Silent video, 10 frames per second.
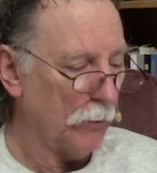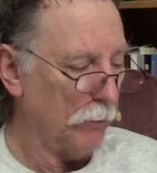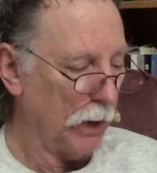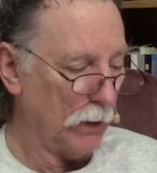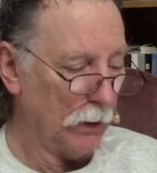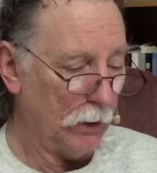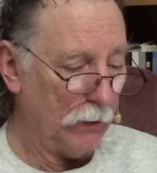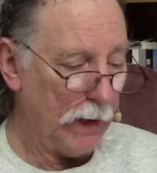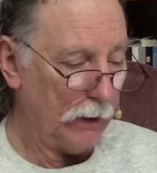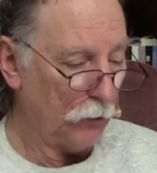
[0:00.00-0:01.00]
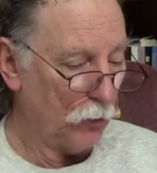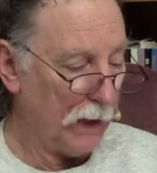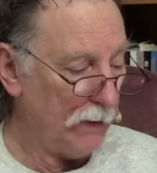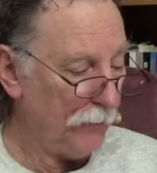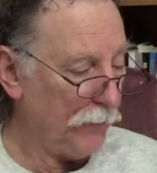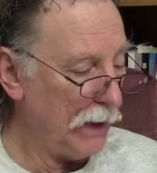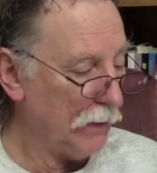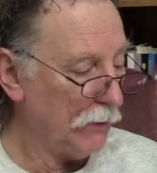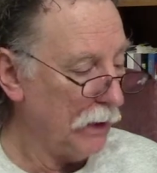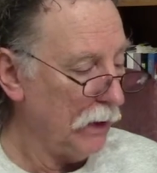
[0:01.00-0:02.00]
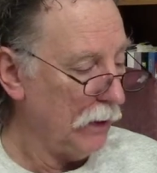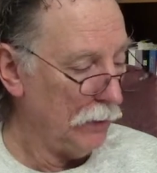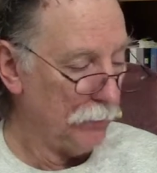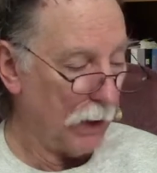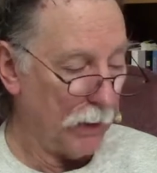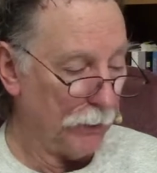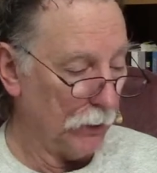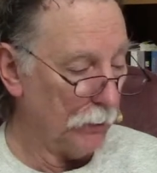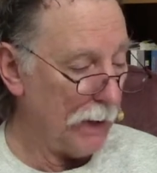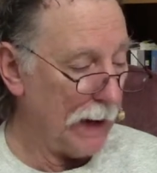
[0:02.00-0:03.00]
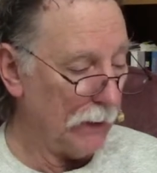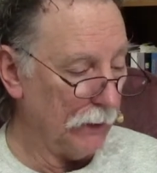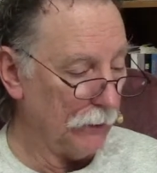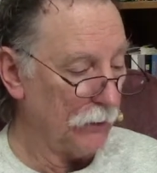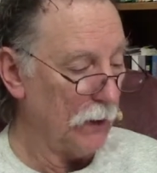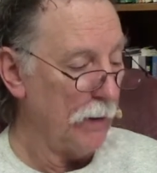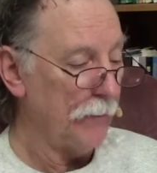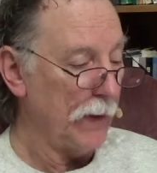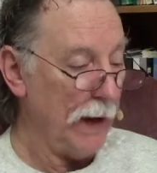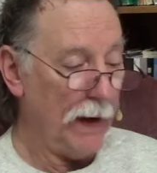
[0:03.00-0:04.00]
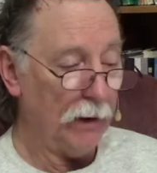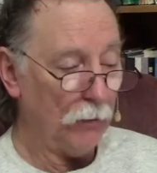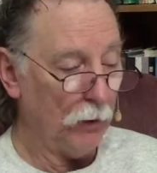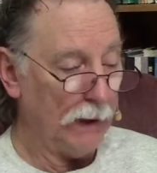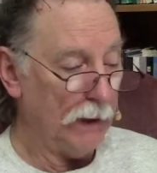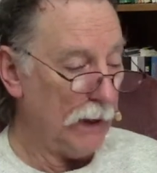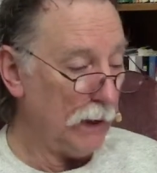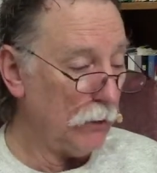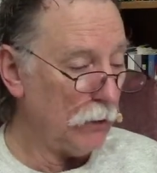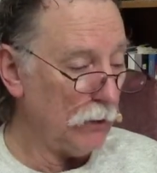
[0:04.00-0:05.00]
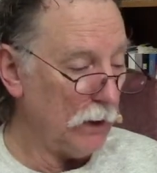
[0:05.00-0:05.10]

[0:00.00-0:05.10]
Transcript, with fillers: Barlow had great faith in popular ballads, and when he entered